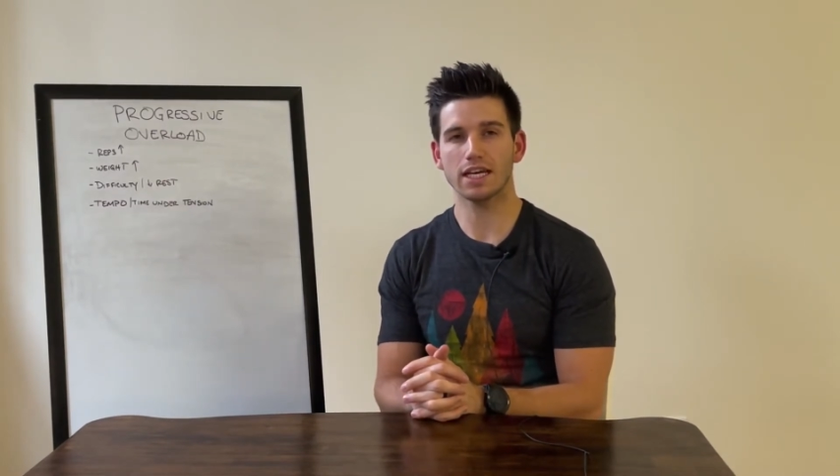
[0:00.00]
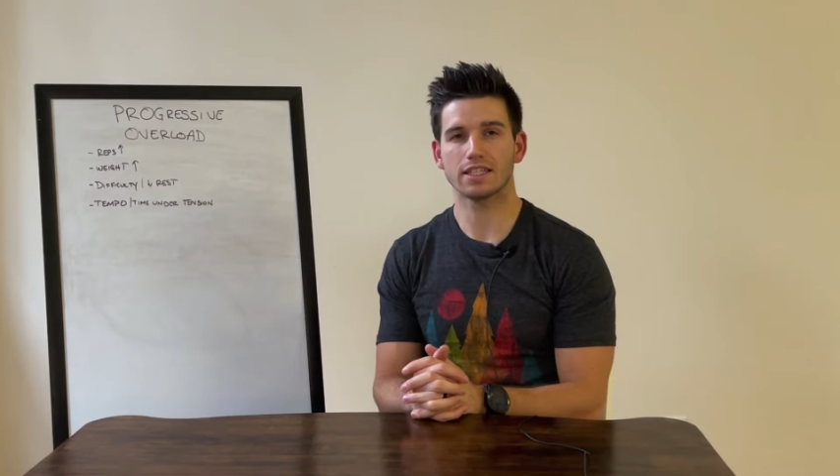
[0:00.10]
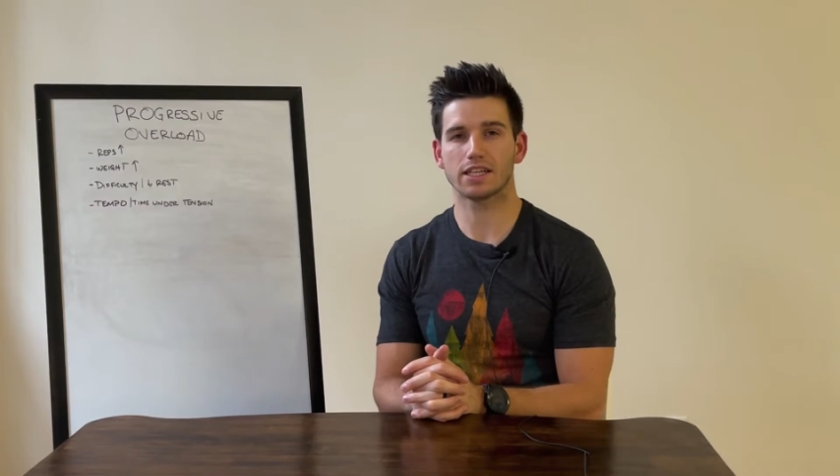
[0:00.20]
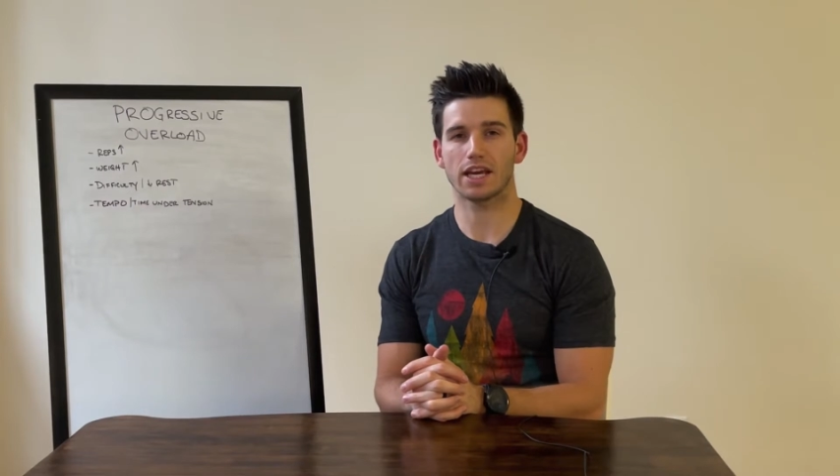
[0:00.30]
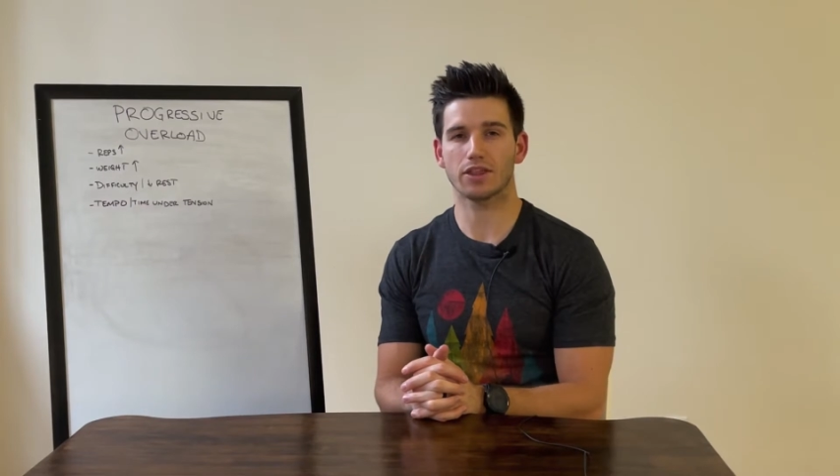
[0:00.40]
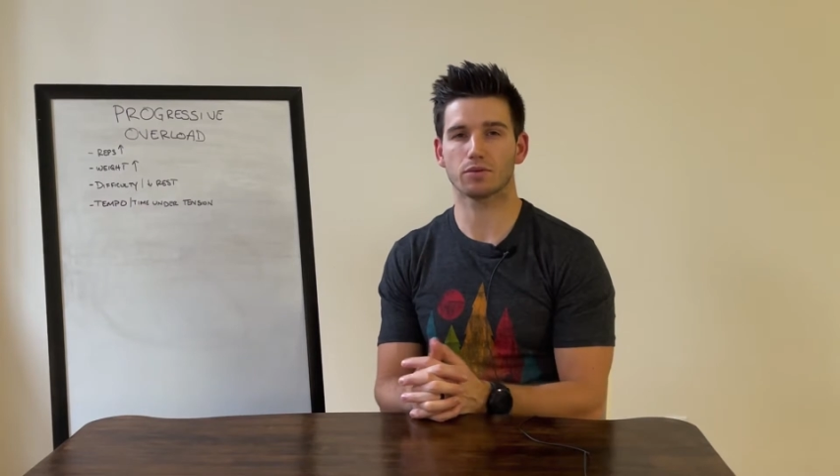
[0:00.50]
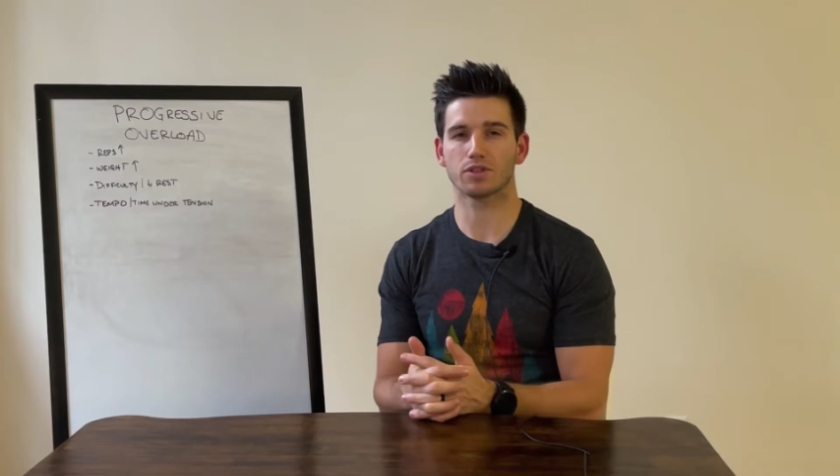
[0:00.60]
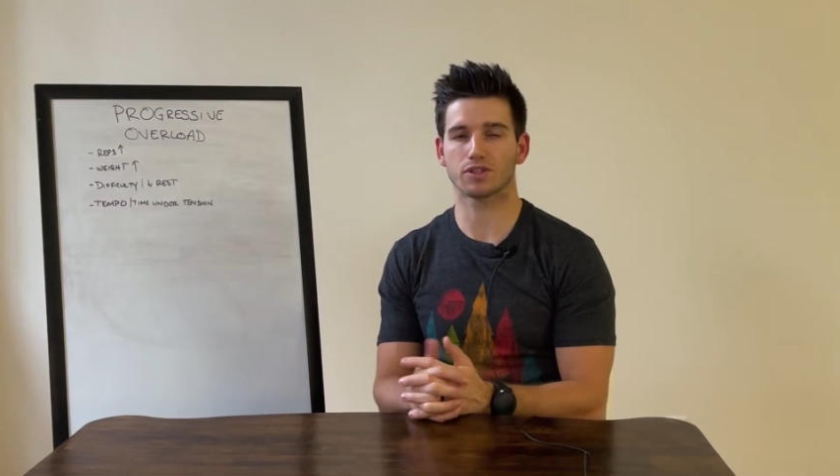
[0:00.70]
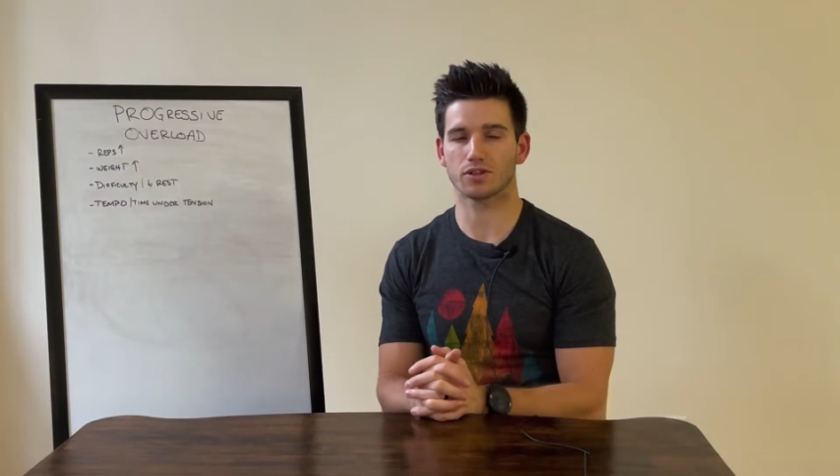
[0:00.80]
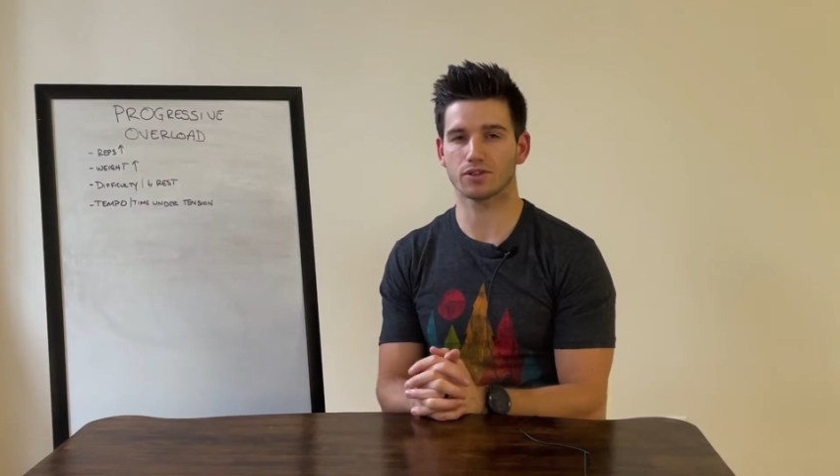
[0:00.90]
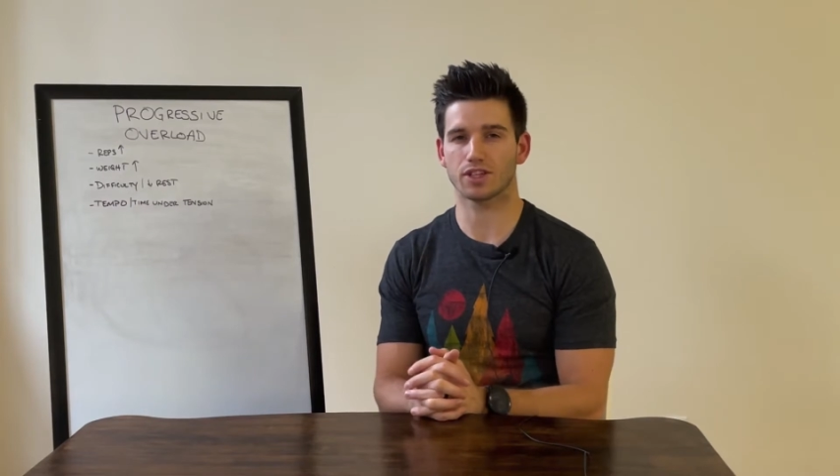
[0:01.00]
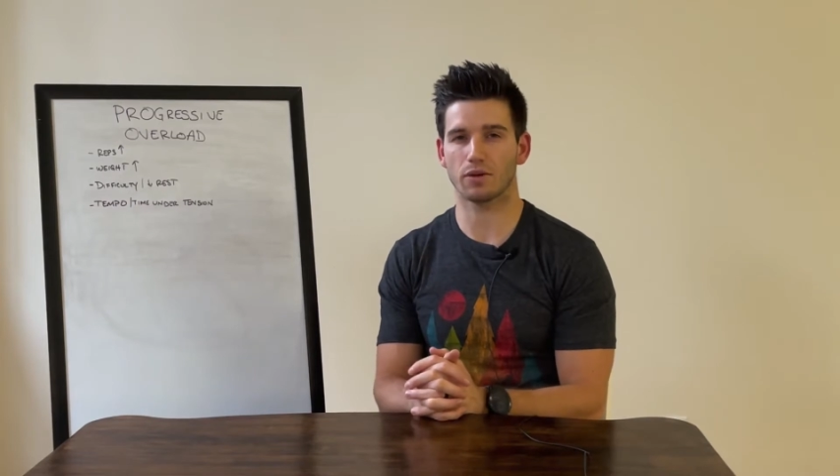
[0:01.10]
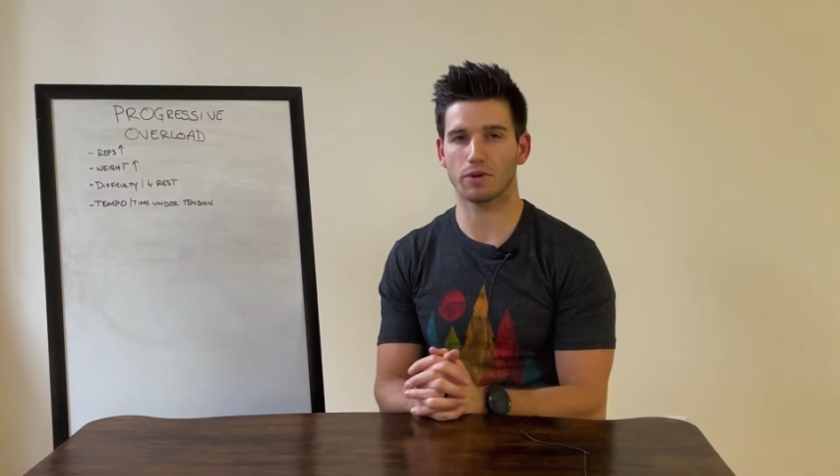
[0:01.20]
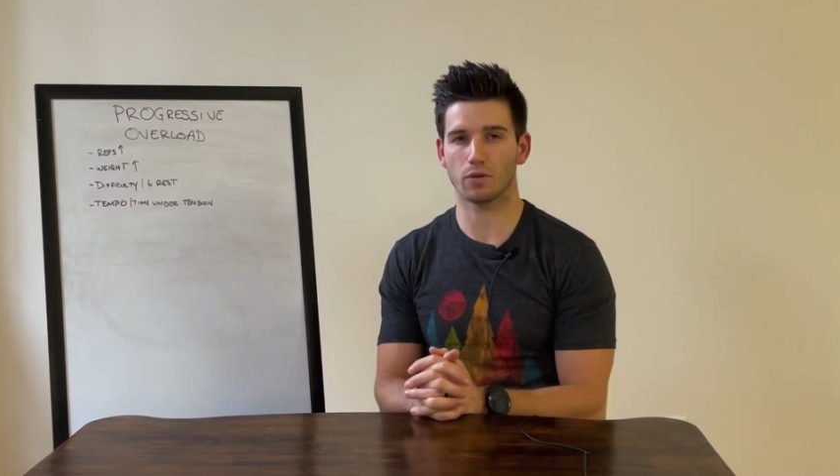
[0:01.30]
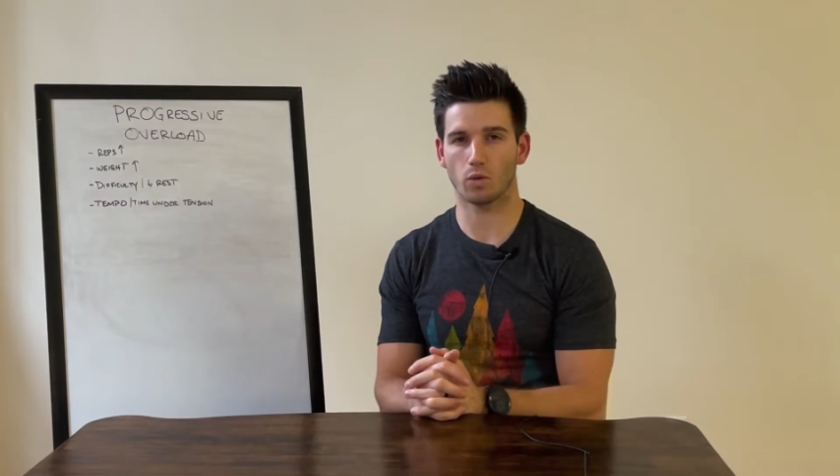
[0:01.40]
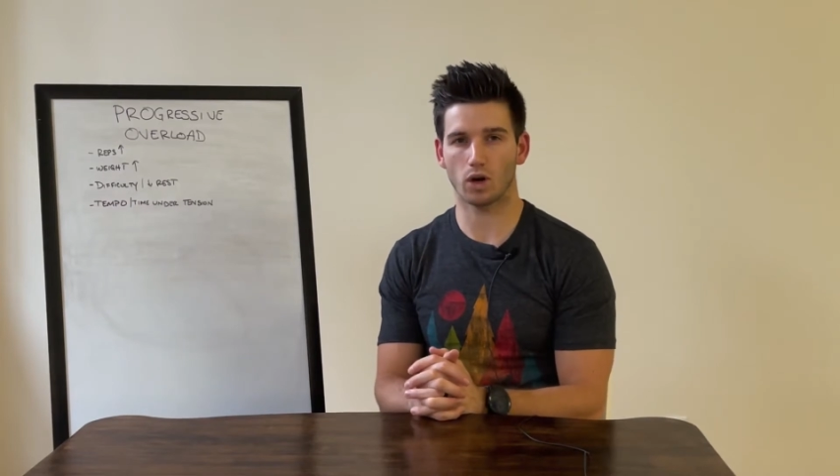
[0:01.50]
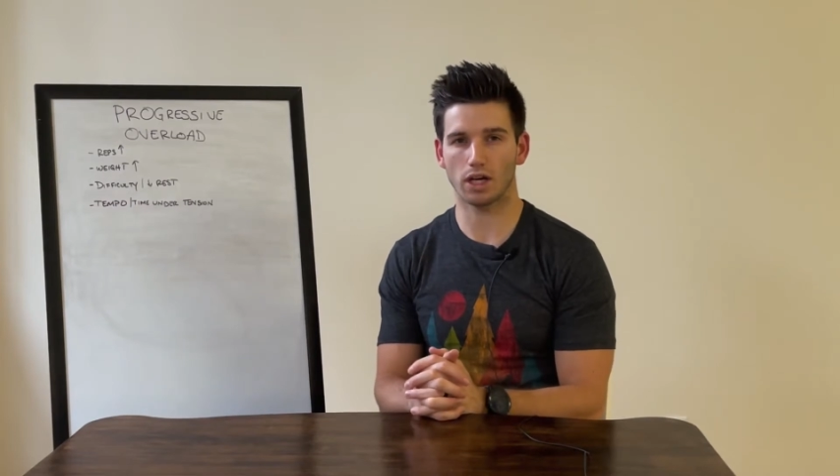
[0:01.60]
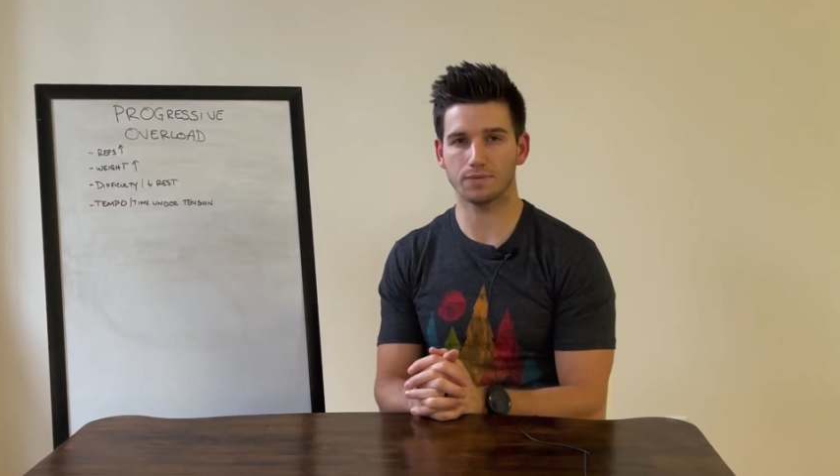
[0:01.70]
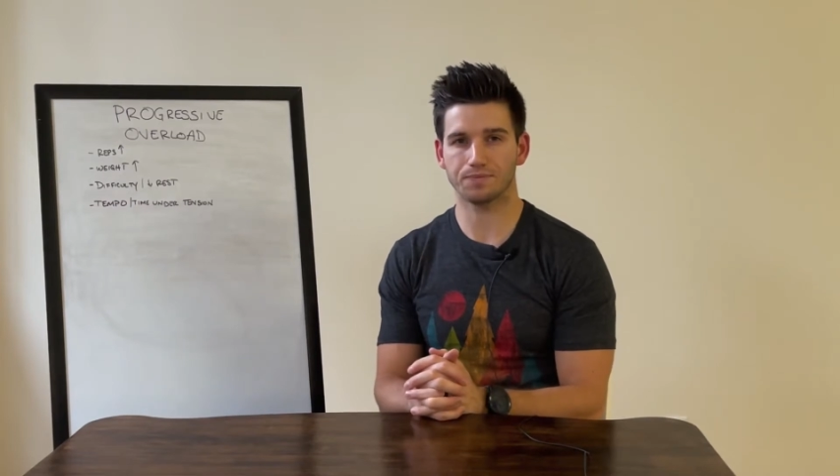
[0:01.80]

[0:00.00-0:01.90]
to get the results that we want.